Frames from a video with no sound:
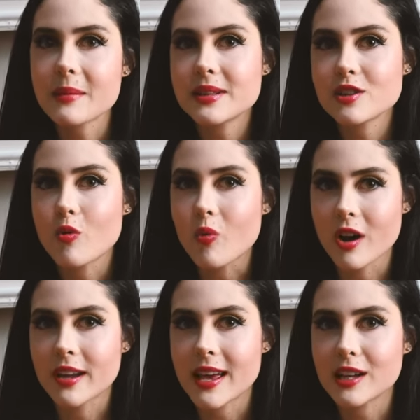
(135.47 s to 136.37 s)
isn't
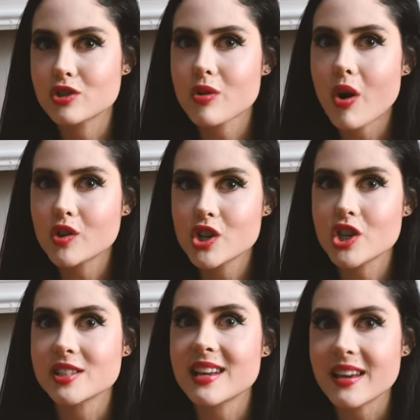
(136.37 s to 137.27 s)
working. Astrology
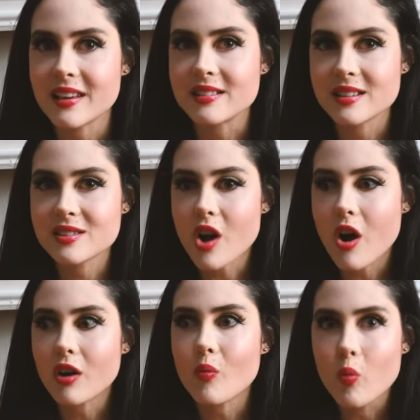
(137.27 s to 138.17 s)
just is. It's
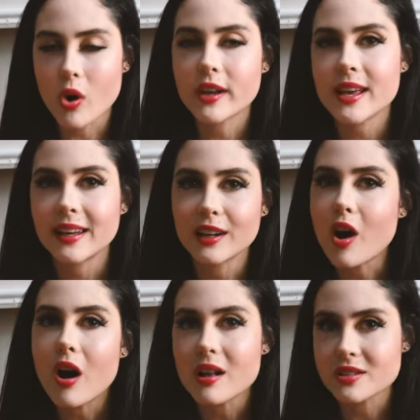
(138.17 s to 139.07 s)
not working and
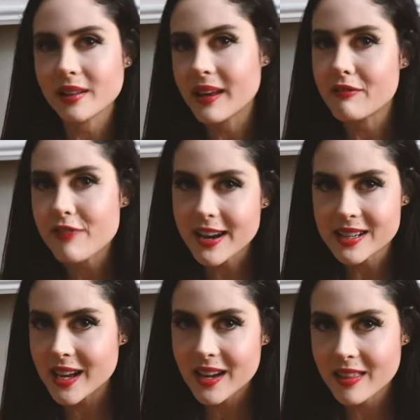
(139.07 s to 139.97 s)
causally
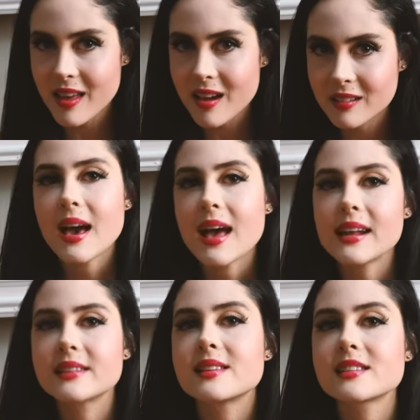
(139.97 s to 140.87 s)
affecting anything.
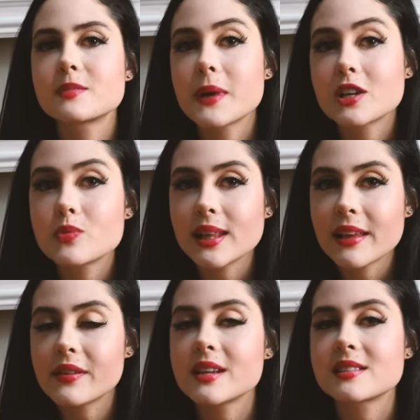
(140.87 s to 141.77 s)
It exists because we
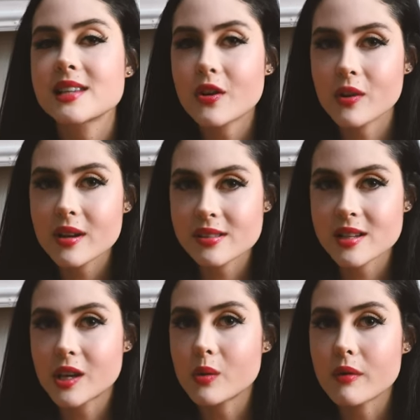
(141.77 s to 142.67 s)
live in a
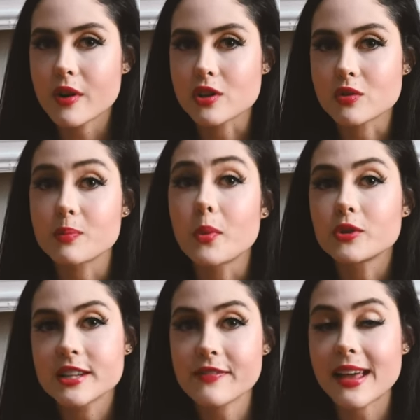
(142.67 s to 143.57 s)
synchronistic universe with
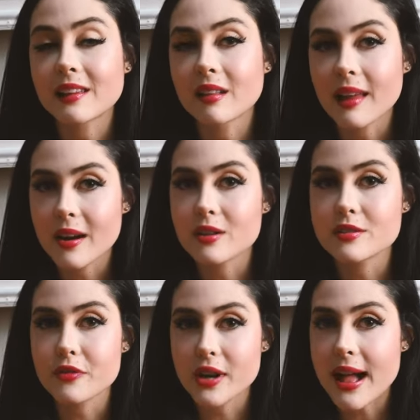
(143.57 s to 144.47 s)
multivalent layers
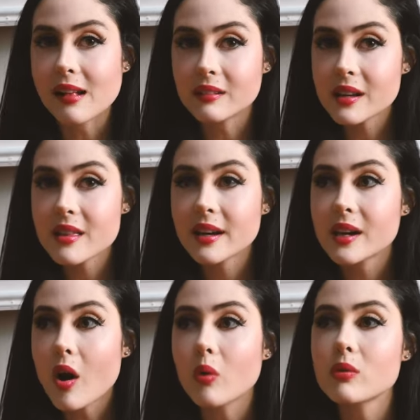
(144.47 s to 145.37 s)
of reality that
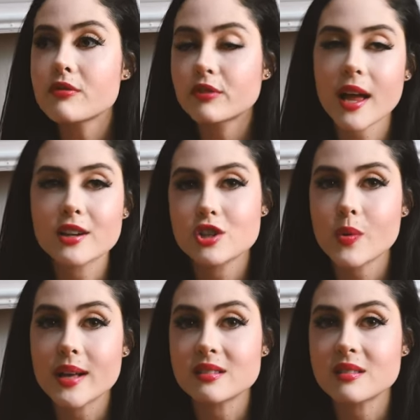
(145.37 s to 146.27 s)
can all reflect
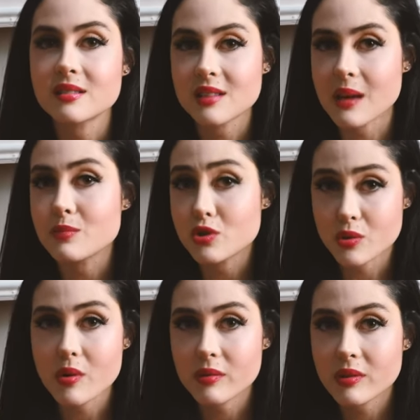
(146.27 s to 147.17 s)
to us the same
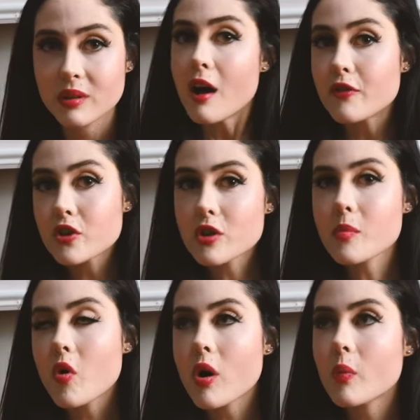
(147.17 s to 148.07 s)
truth.
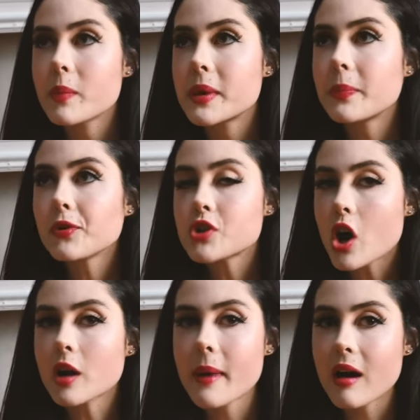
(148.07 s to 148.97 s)
Furthermore, when people
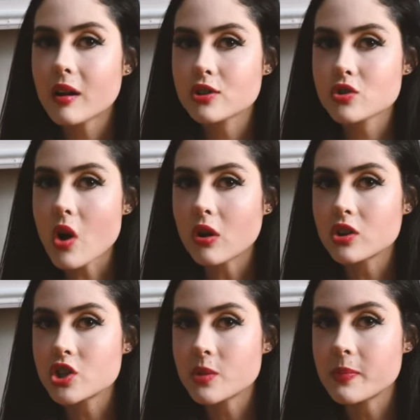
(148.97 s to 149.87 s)
talk about
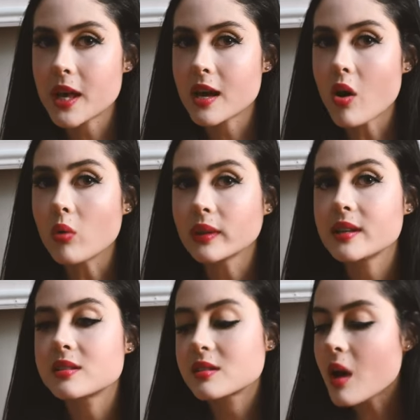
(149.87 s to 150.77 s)
astrology being
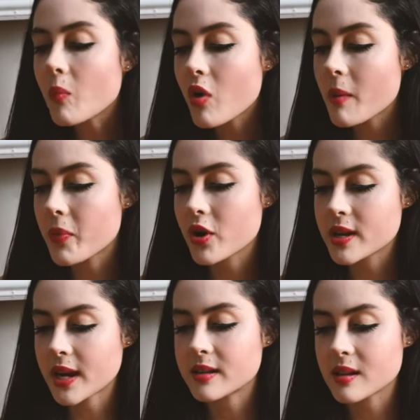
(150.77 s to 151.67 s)
only somewhat
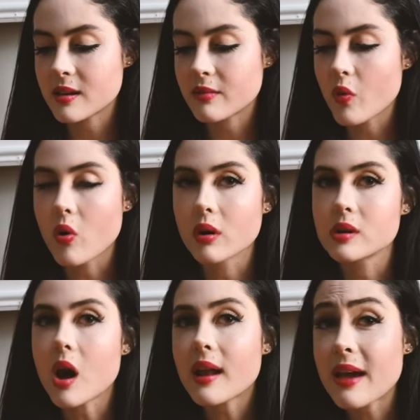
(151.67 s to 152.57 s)
predictive or
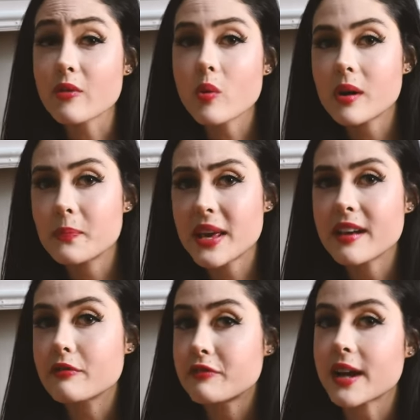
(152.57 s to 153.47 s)
not everyone being
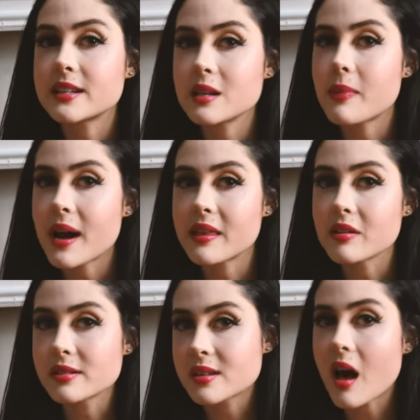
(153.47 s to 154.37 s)
affected by
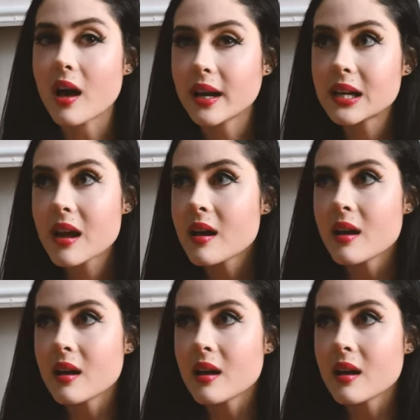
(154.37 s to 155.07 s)
their sign,